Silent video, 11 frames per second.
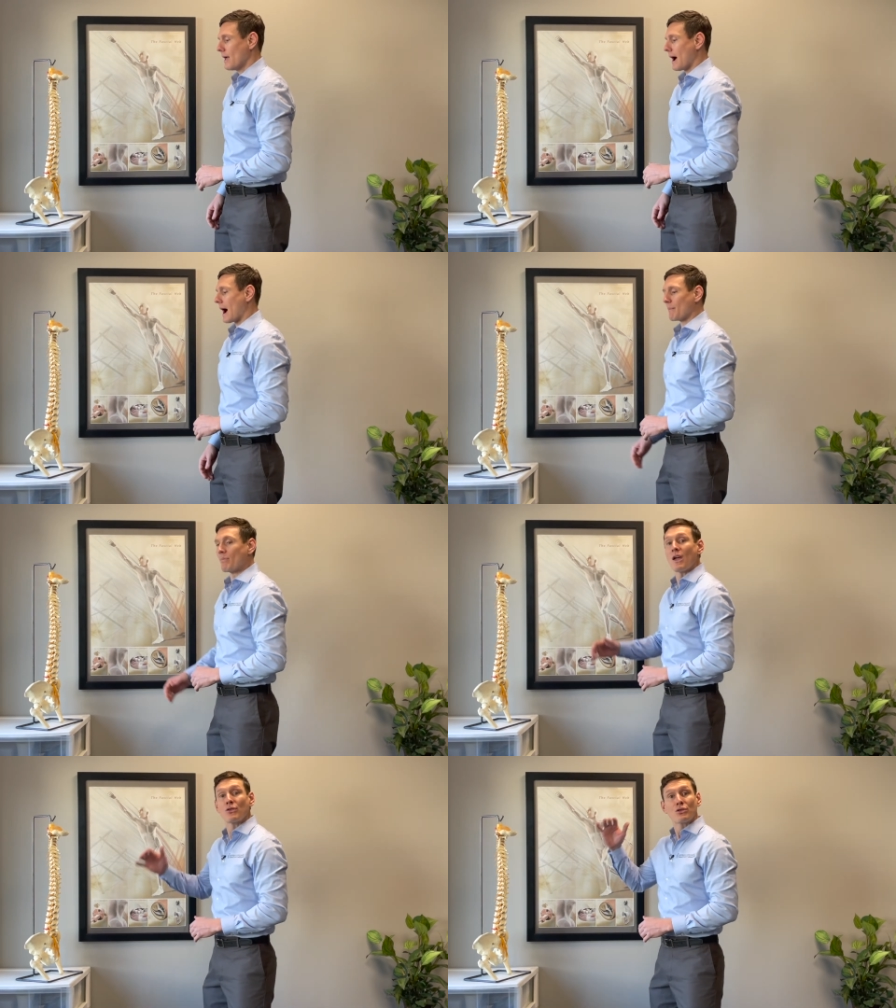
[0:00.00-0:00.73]
Um,
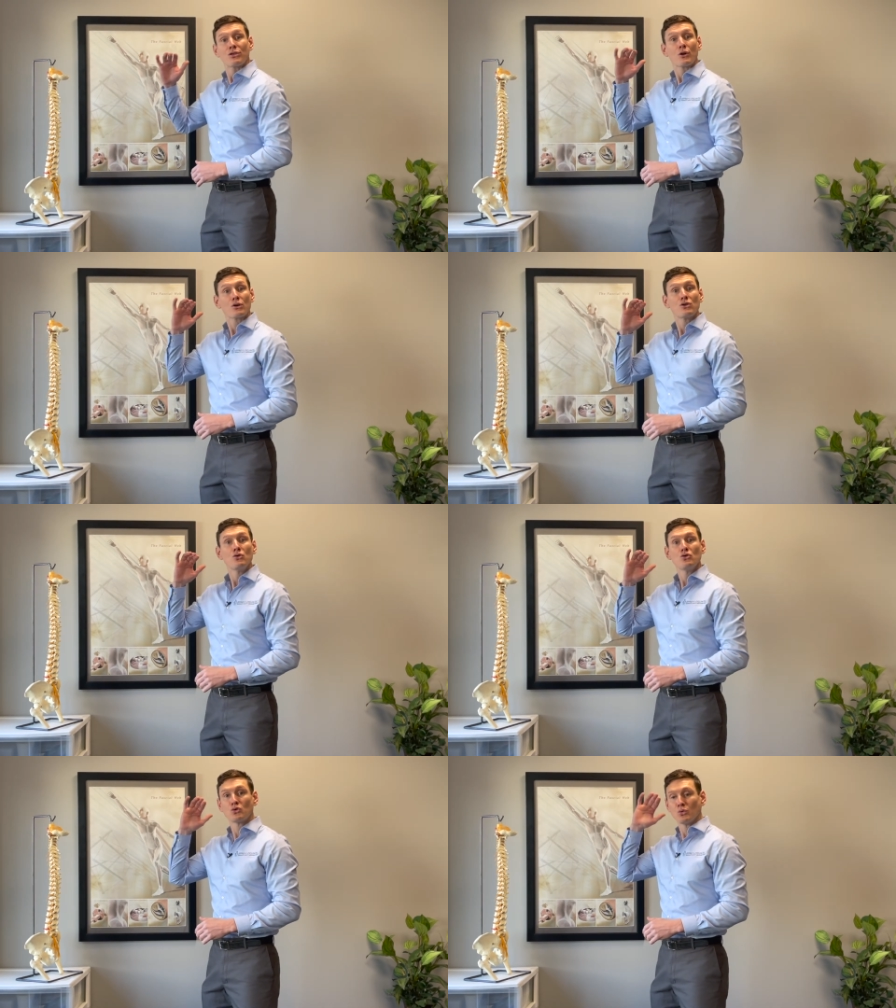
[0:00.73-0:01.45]
they're
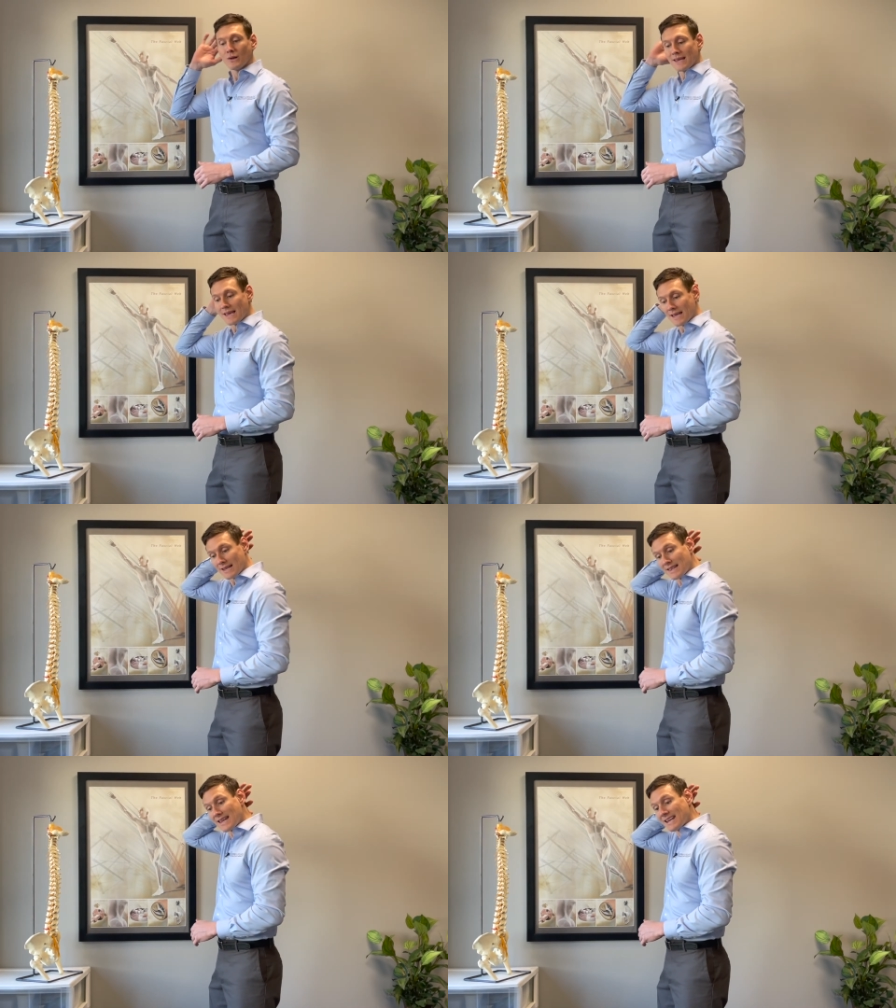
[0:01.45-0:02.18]
usually
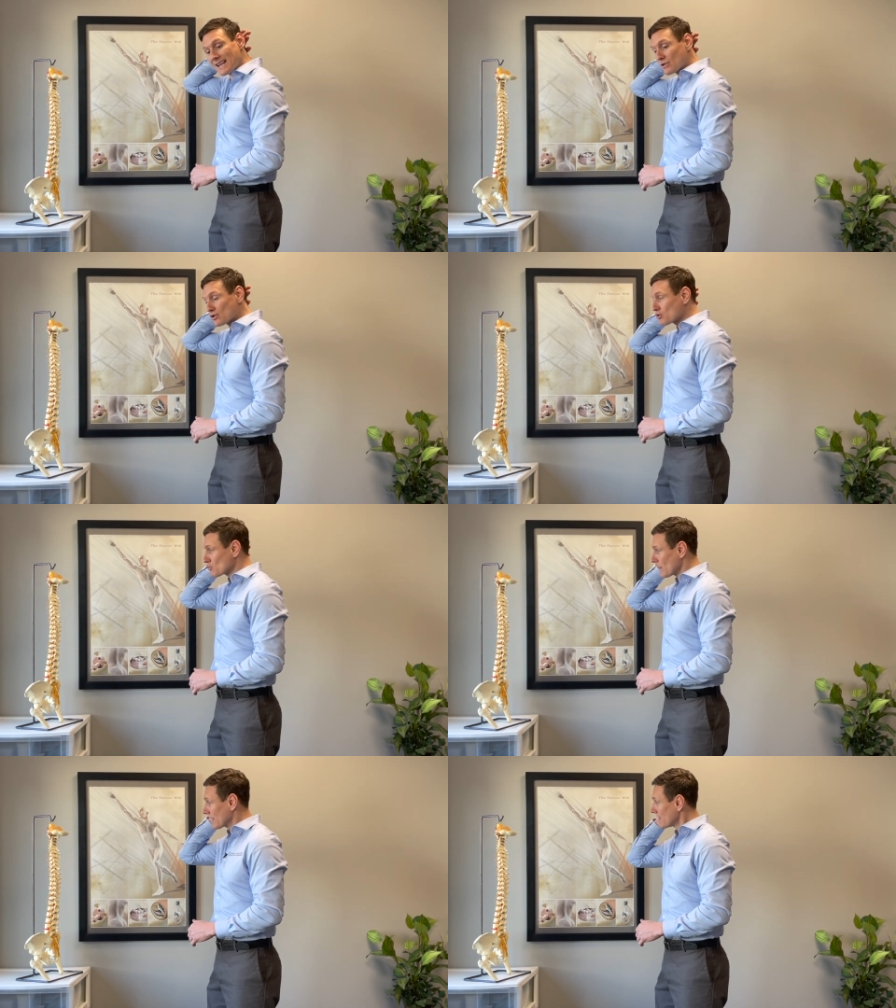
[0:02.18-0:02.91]
needing
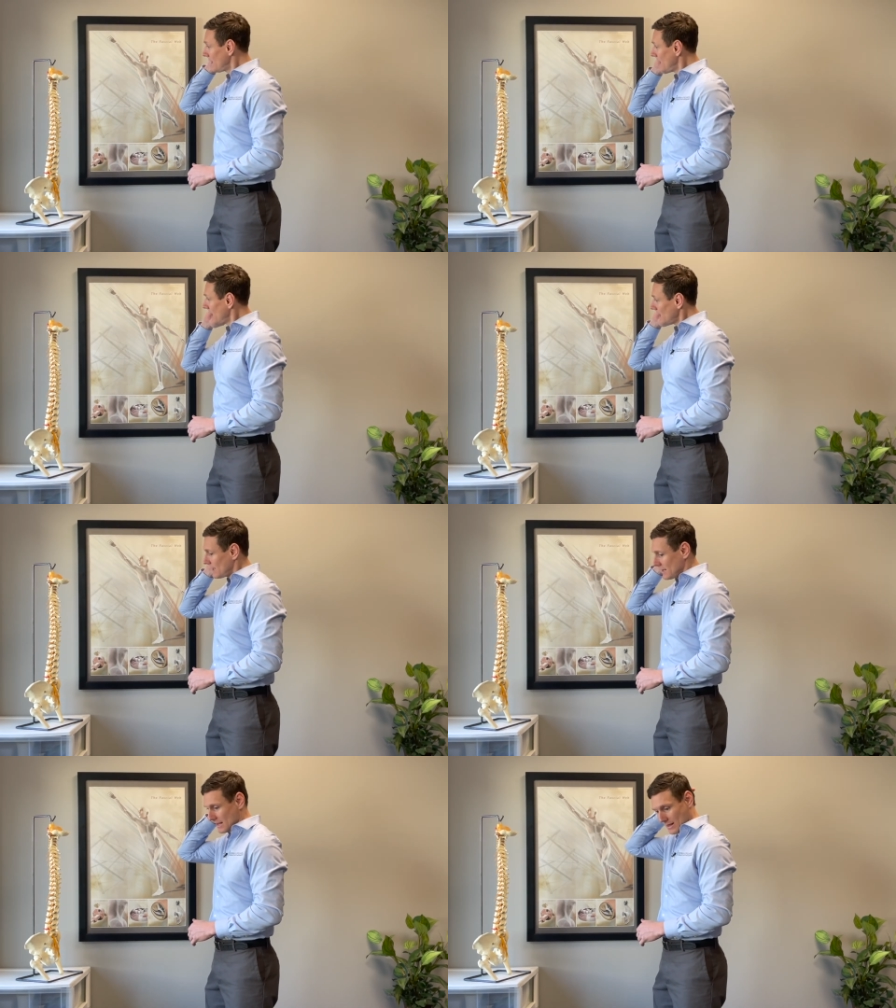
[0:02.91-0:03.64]
strengthening
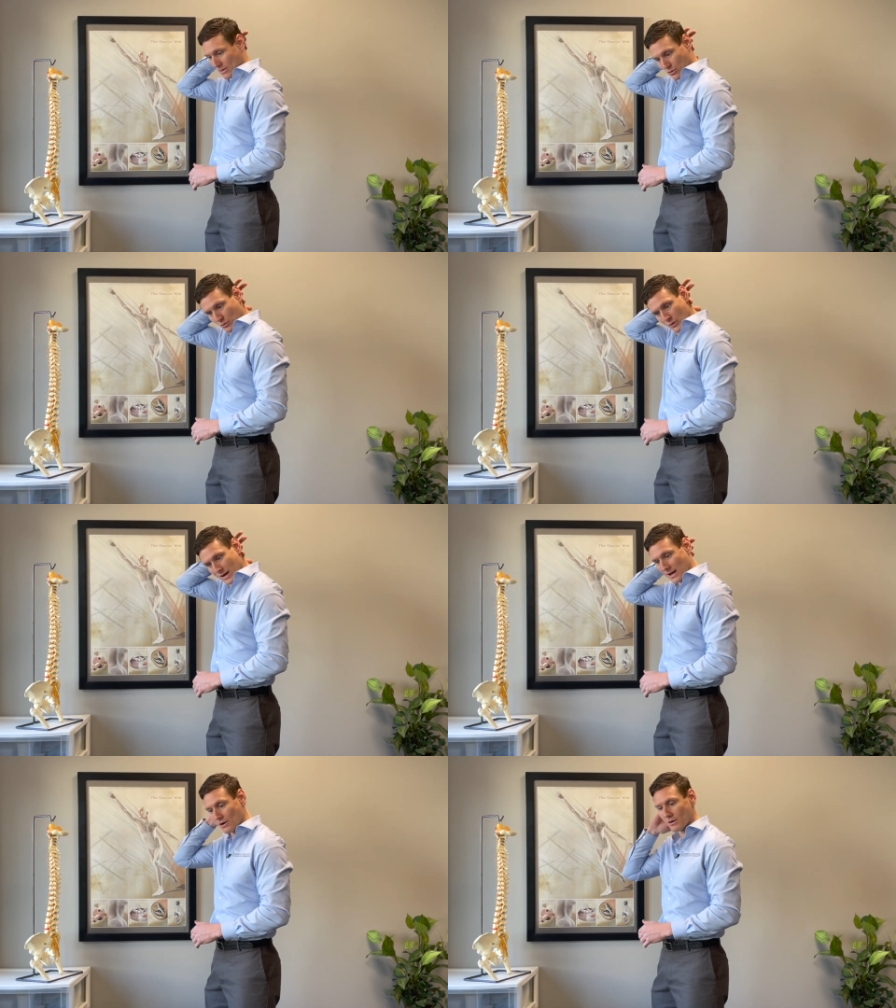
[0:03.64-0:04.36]
in through
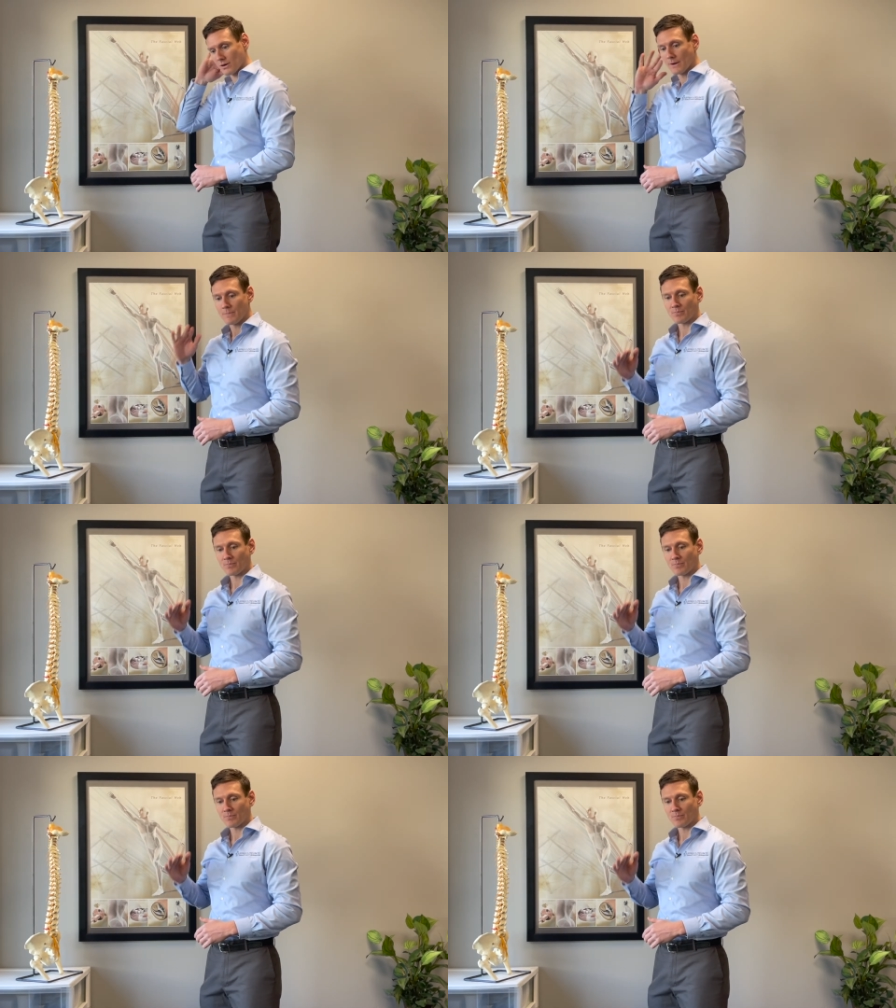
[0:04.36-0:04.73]
here.